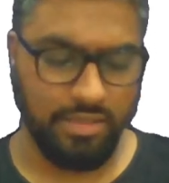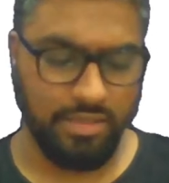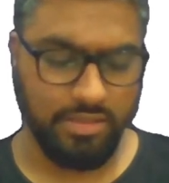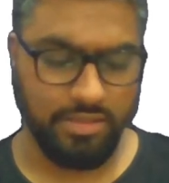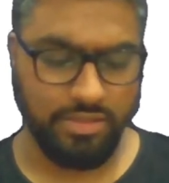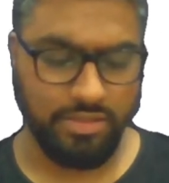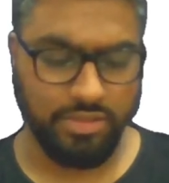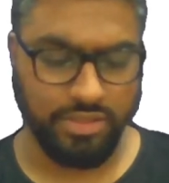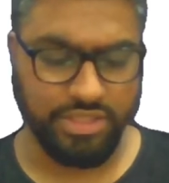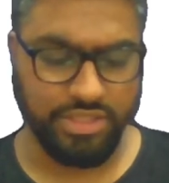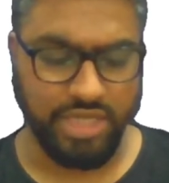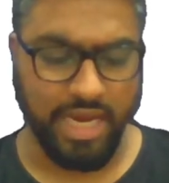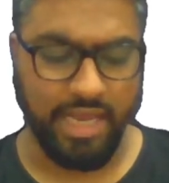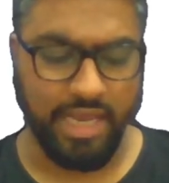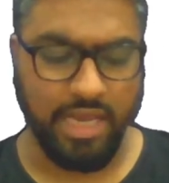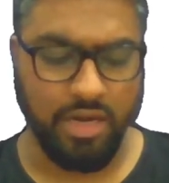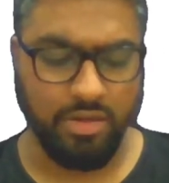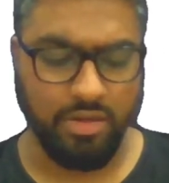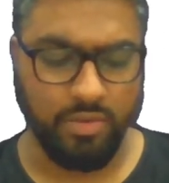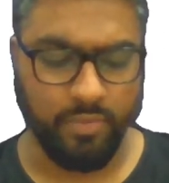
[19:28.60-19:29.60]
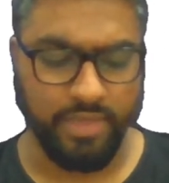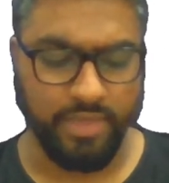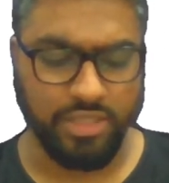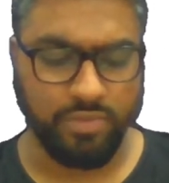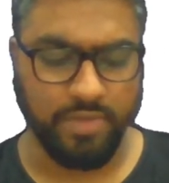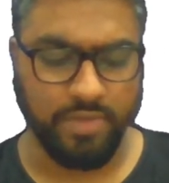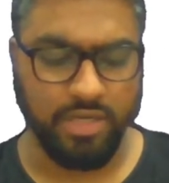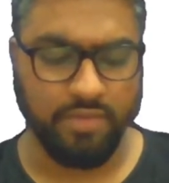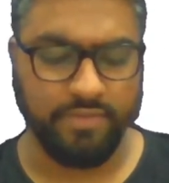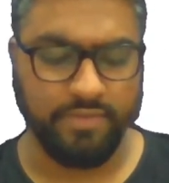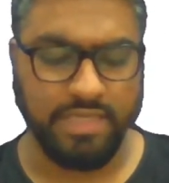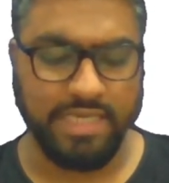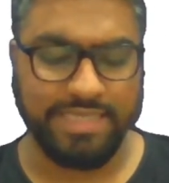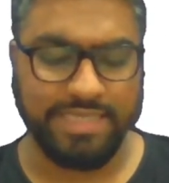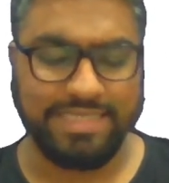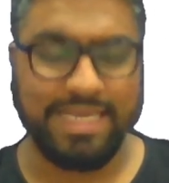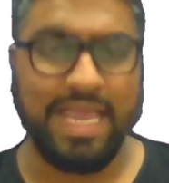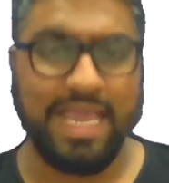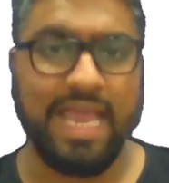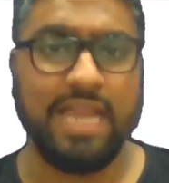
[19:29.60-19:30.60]
So check out which one of
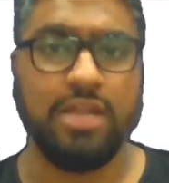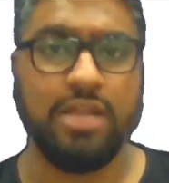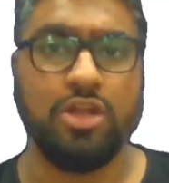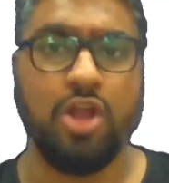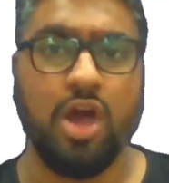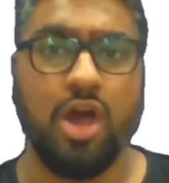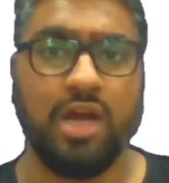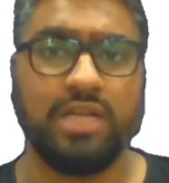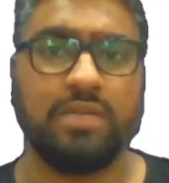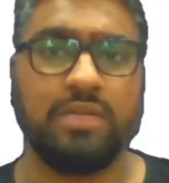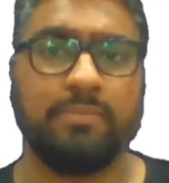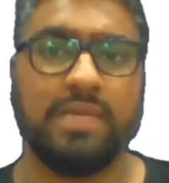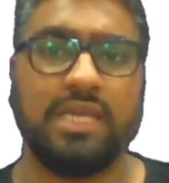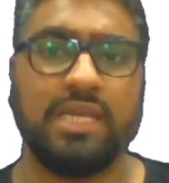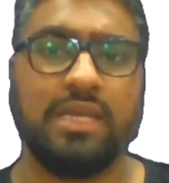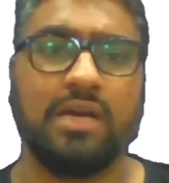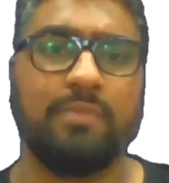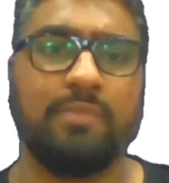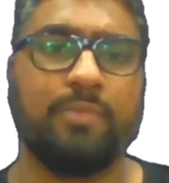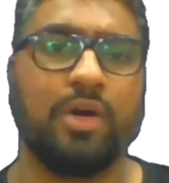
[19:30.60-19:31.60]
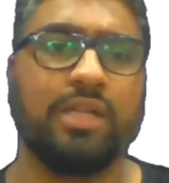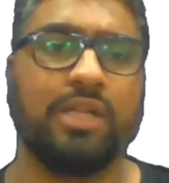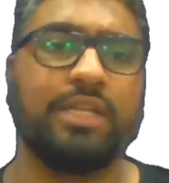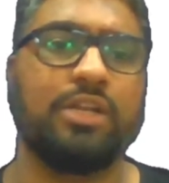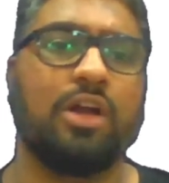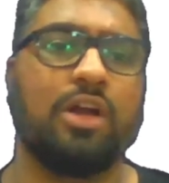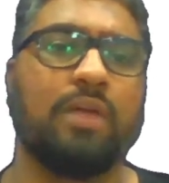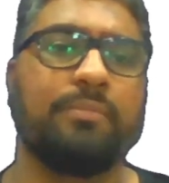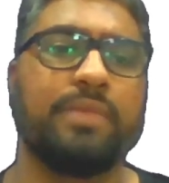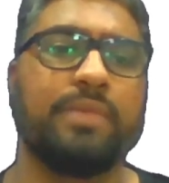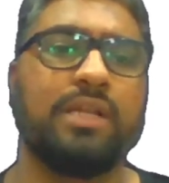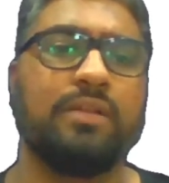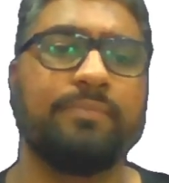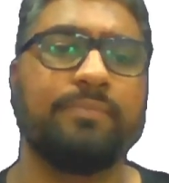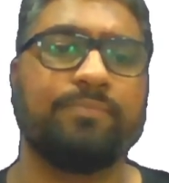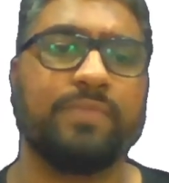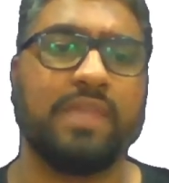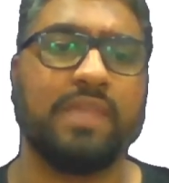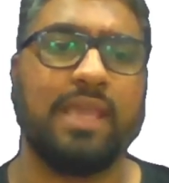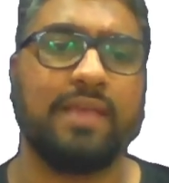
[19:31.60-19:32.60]
these cannot be a polynomial.
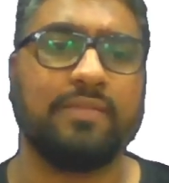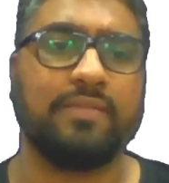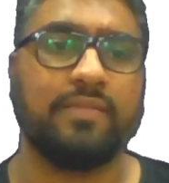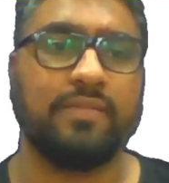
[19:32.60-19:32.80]
Yes.